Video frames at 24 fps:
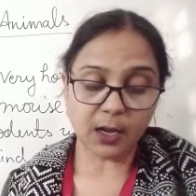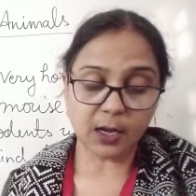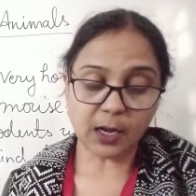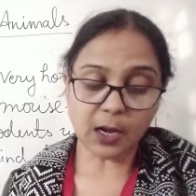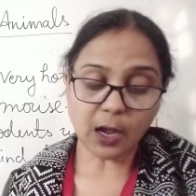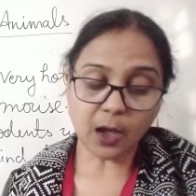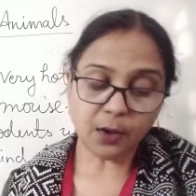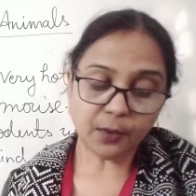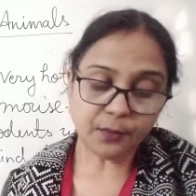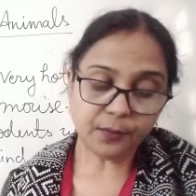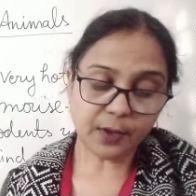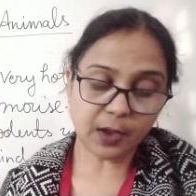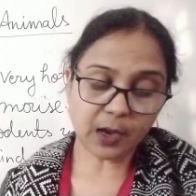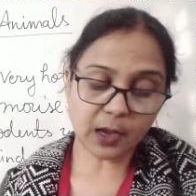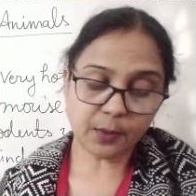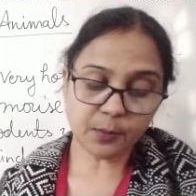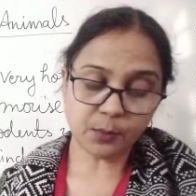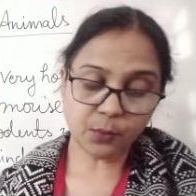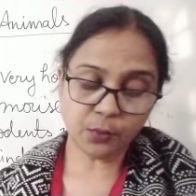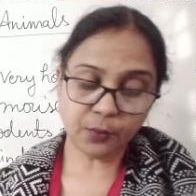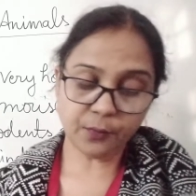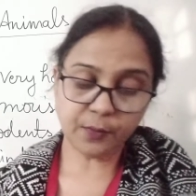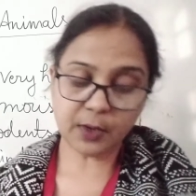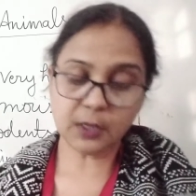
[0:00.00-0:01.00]
Now we are
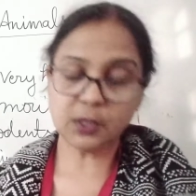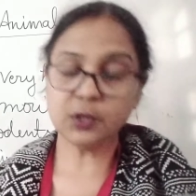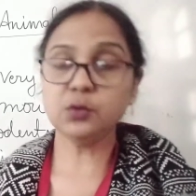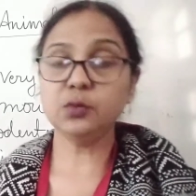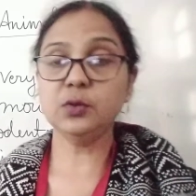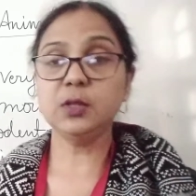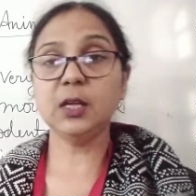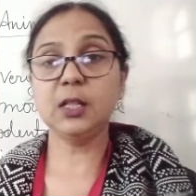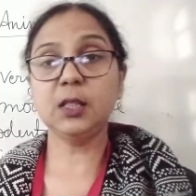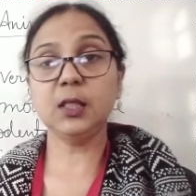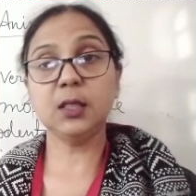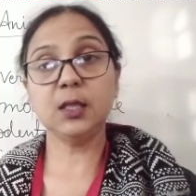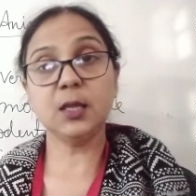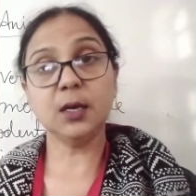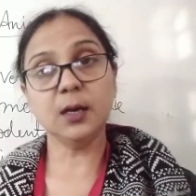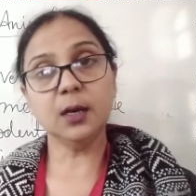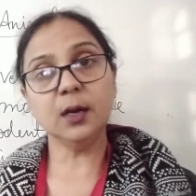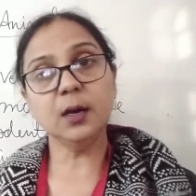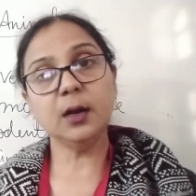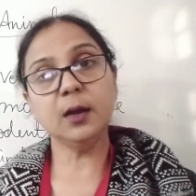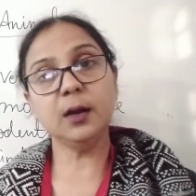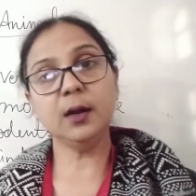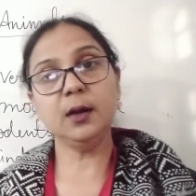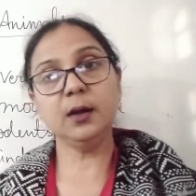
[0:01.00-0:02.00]
moving to the
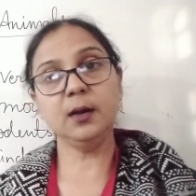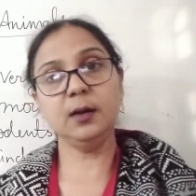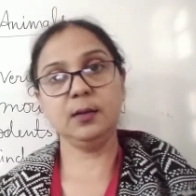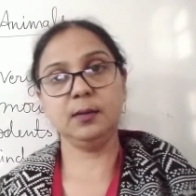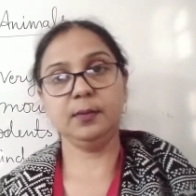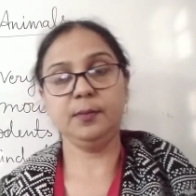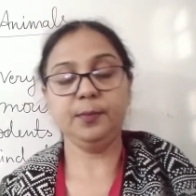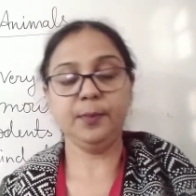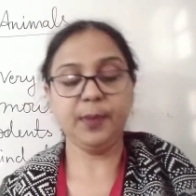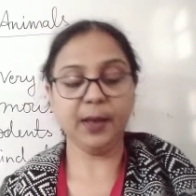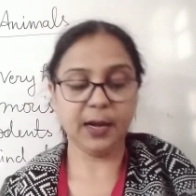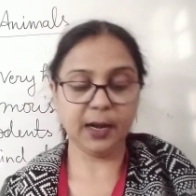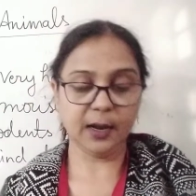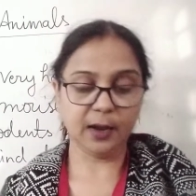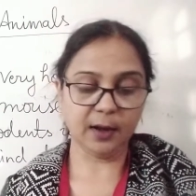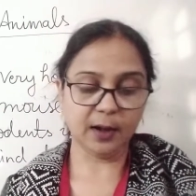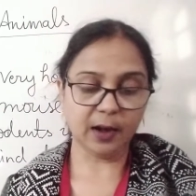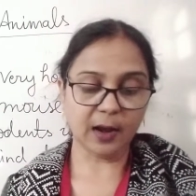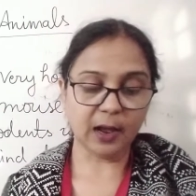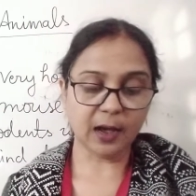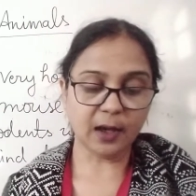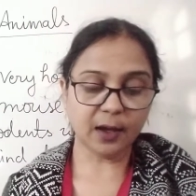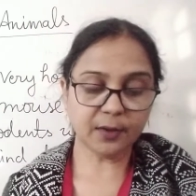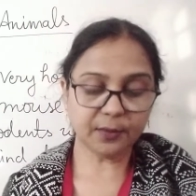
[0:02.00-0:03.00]
third
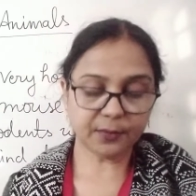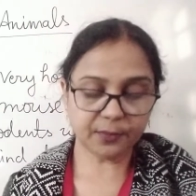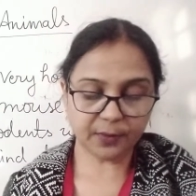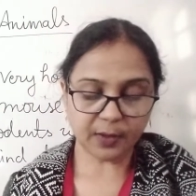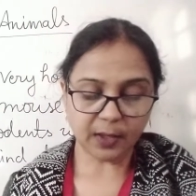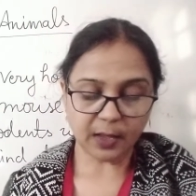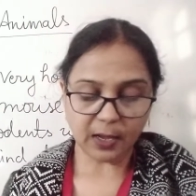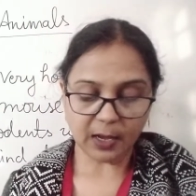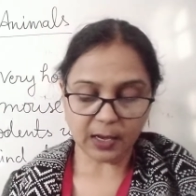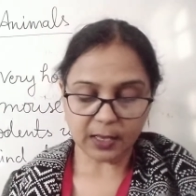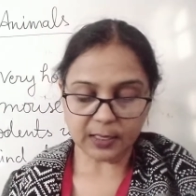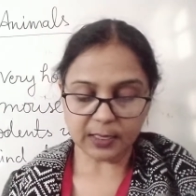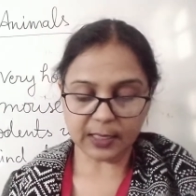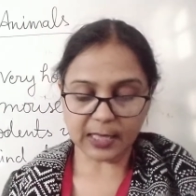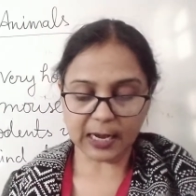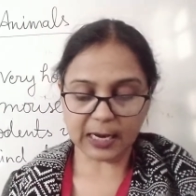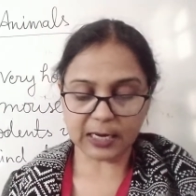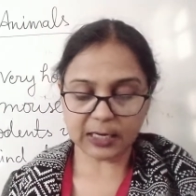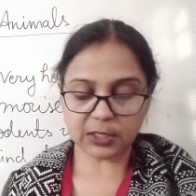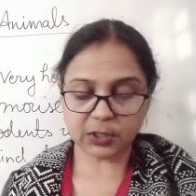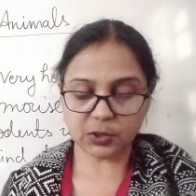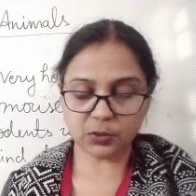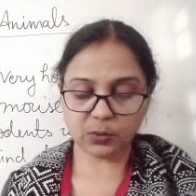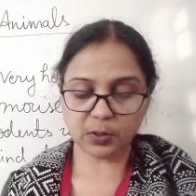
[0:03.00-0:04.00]
paragraph
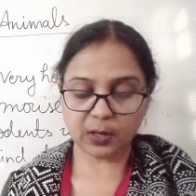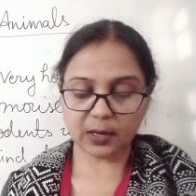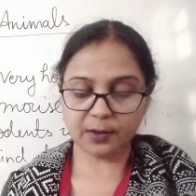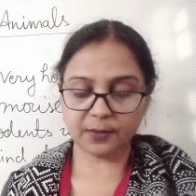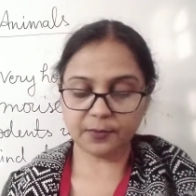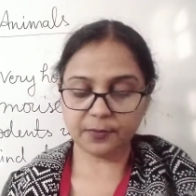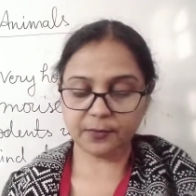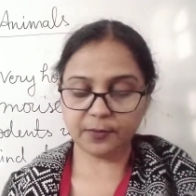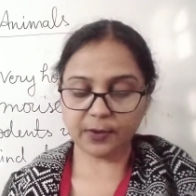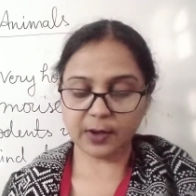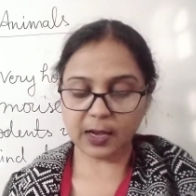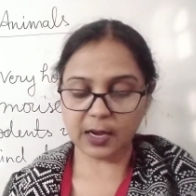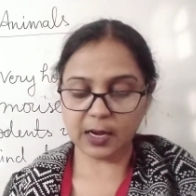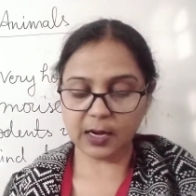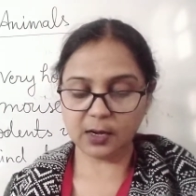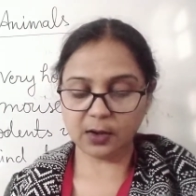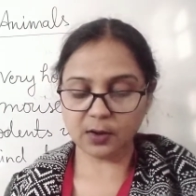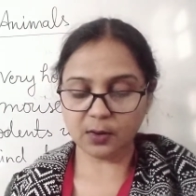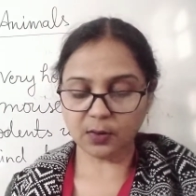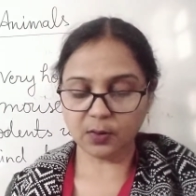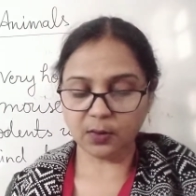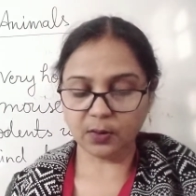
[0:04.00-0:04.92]
that you can find